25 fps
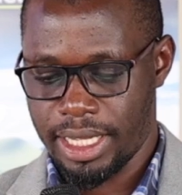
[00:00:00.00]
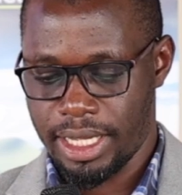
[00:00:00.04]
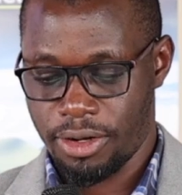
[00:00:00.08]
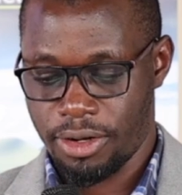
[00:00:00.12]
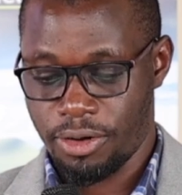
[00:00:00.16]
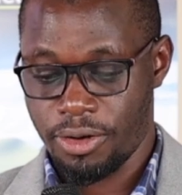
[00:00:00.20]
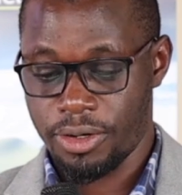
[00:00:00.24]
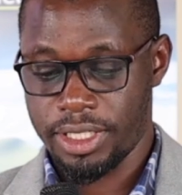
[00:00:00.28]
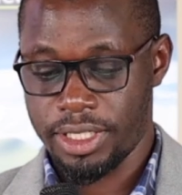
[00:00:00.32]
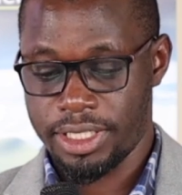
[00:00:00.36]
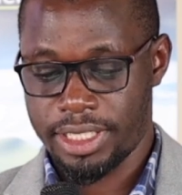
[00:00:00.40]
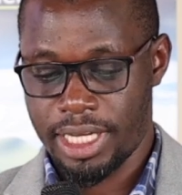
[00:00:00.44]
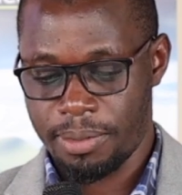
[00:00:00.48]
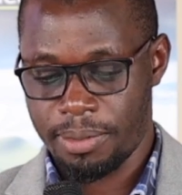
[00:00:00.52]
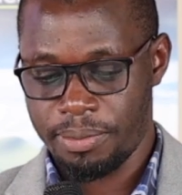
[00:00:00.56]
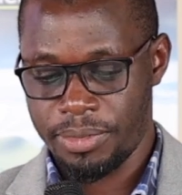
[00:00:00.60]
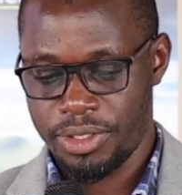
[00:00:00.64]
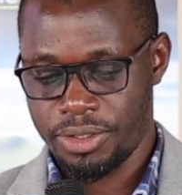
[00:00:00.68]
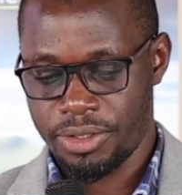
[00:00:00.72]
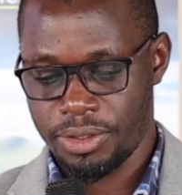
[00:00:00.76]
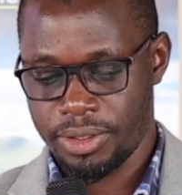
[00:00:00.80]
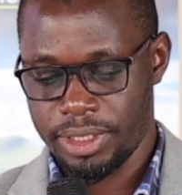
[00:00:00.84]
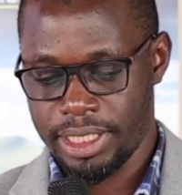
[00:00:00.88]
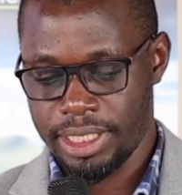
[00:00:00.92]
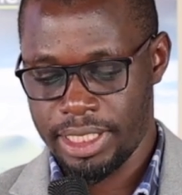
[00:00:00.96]

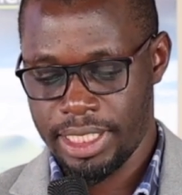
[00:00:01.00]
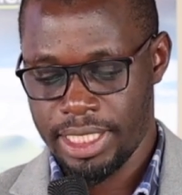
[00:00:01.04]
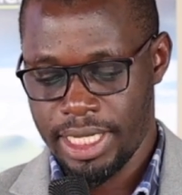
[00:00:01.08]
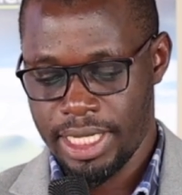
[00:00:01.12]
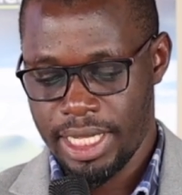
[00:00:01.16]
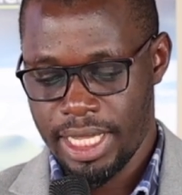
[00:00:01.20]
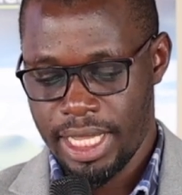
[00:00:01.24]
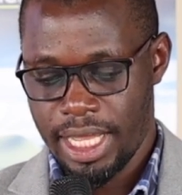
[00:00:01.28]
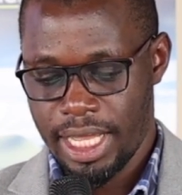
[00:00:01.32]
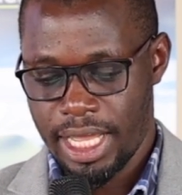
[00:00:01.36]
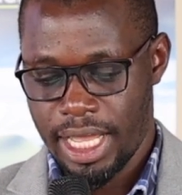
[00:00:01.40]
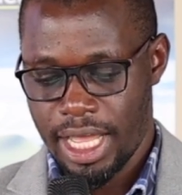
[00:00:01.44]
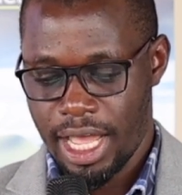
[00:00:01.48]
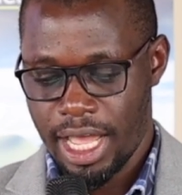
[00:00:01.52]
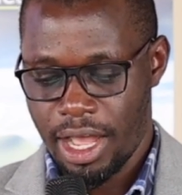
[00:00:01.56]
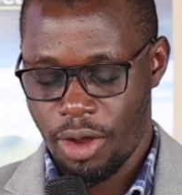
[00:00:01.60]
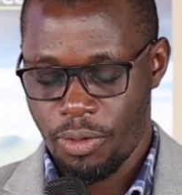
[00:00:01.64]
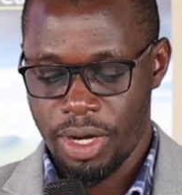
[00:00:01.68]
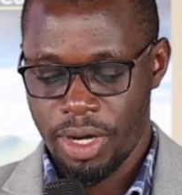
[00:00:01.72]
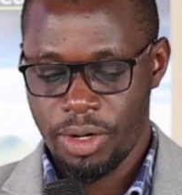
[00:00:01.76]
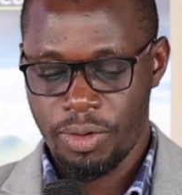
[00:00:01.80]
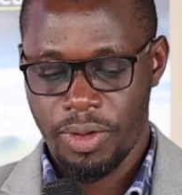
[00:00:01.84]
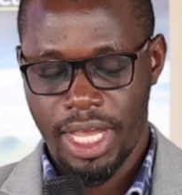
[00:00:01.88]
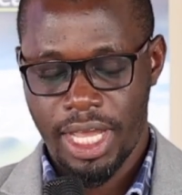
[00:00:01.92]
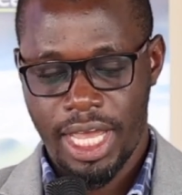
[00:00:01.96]
consumption
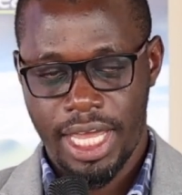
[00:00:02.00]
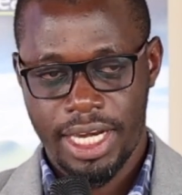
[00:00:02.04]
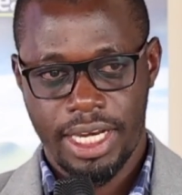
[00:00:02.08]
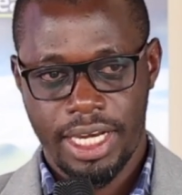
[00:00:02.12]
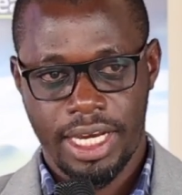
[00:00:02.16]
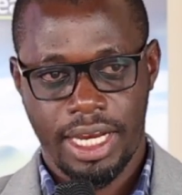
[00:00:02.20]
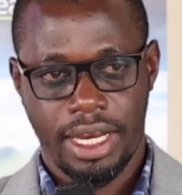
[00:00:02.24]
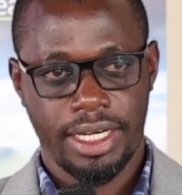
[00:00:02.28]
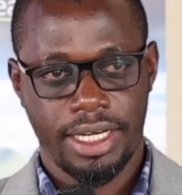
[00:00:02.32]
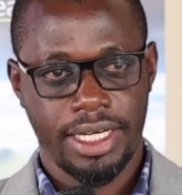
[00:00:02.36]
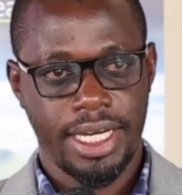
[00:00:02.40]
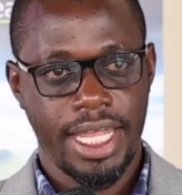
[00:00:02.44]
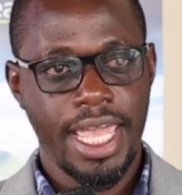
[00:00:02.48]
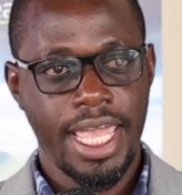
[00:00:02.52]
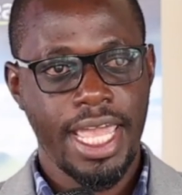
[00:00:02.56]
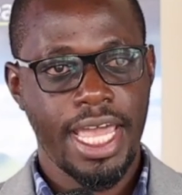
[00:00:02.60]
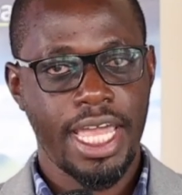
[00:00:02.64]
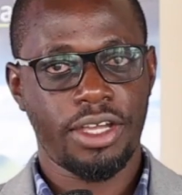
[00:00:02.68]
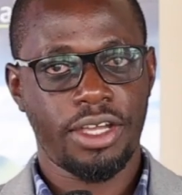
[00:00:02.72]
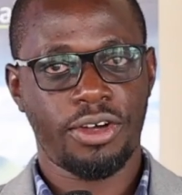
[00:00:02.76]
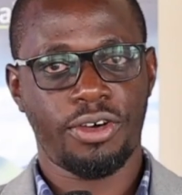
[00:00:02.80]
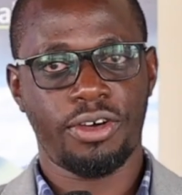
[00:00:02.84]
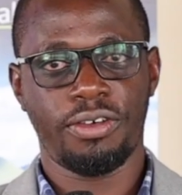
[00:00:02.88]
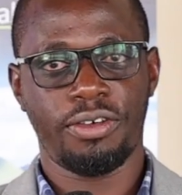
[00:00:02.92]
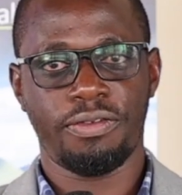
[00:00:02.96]
when we had an
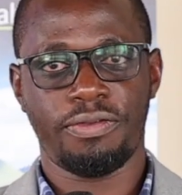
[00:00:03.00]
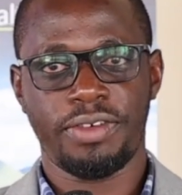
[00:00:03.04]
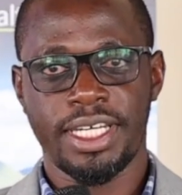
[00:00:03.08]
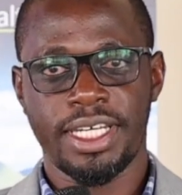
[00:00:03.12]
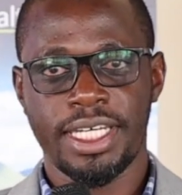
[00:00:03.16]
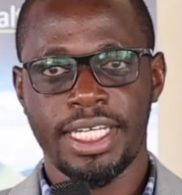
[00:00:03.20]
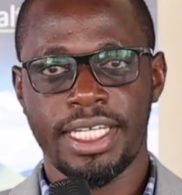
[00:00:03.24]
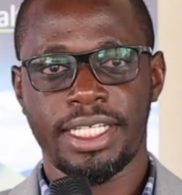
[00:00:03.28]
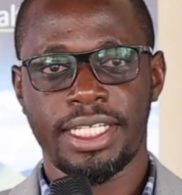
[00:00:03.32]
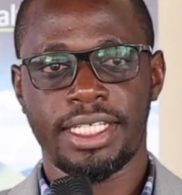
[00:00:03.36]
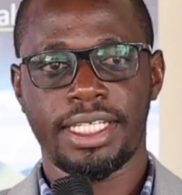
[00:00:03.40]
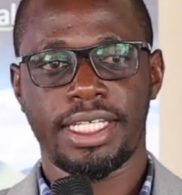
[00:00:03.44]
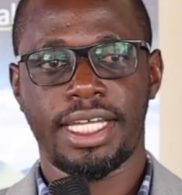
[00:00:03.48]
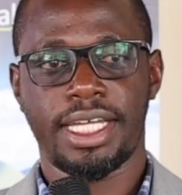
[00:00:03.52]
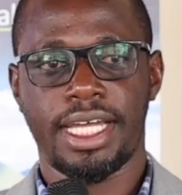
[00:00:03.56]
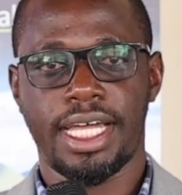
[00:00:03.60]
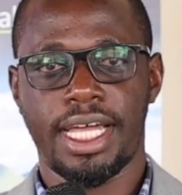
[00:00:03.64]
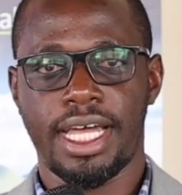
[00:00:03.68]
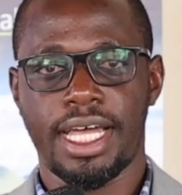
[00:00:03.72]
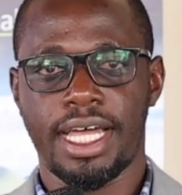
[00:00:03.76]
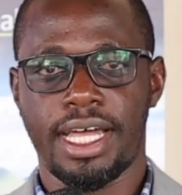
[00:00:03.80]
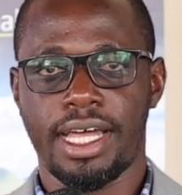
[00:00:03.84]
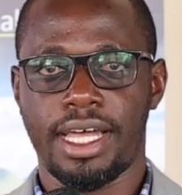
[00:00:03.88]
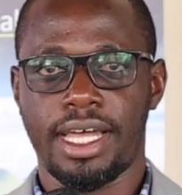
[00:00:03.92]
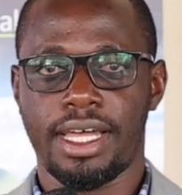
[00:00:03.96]
AI convening
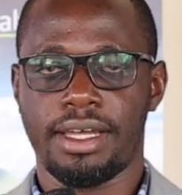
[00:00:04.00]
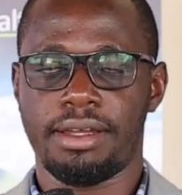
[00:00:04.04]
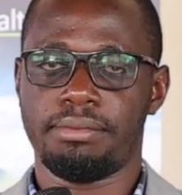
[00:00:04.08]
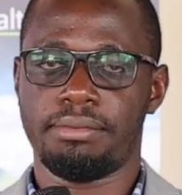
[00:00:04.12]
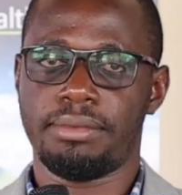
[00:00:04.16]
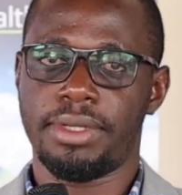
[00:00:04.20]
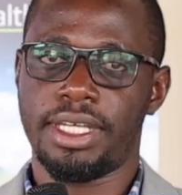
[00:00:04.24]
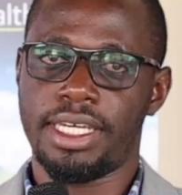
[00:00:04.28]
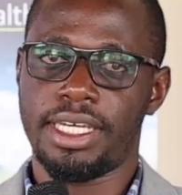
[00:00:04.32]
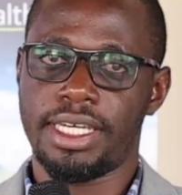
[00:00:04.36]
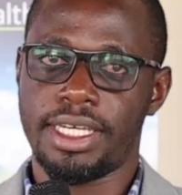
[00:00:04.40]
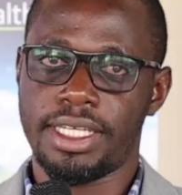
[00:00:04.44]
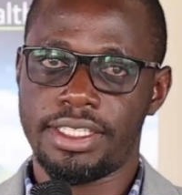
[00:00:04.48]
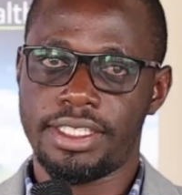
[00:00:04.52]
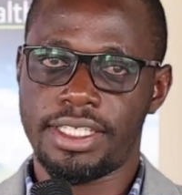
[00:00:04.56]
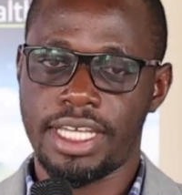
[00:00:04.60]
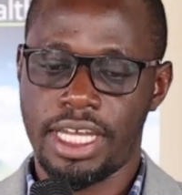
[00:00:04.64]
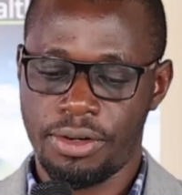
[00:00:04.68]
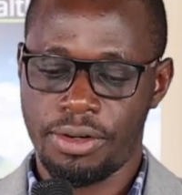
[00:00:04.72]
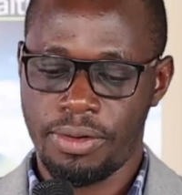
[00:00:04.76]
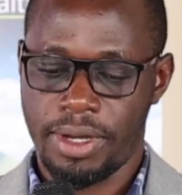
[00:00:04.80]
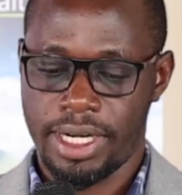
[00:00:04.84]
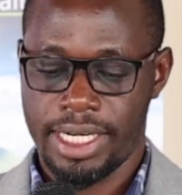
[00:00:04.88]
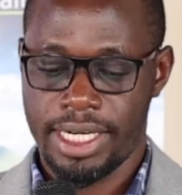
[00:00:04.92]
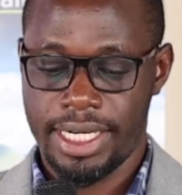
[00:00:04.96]
in
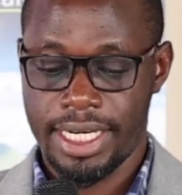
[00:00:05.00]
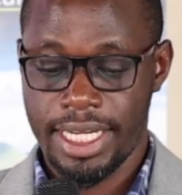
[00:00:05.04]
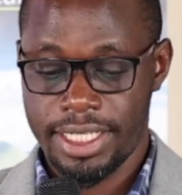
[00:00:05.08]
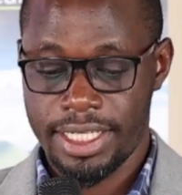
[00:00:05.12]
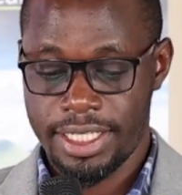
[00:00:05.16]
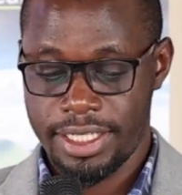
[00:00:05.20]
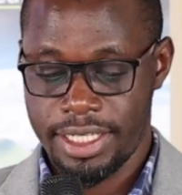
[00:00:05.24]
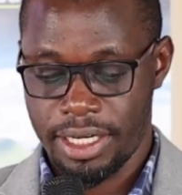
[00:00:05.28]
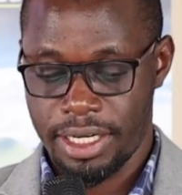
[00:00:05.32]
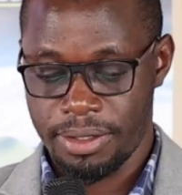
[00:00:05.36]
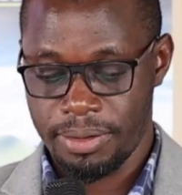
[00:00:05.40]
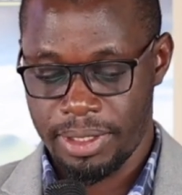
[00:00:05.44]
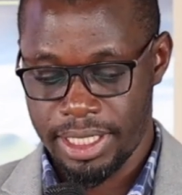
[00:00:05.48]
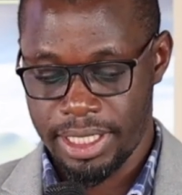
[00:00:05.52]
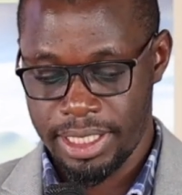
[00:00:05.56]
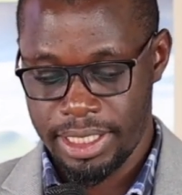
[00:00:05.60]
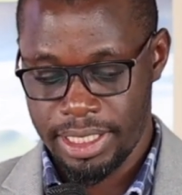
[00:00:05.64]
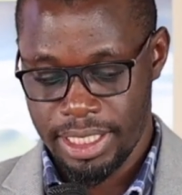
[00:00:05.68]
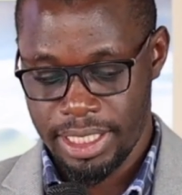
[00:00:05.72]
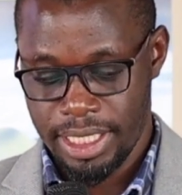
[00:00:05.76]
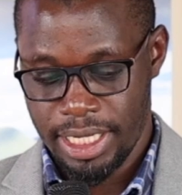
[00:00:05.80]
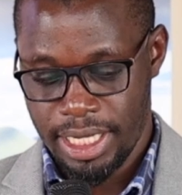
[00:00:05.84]
January, late January.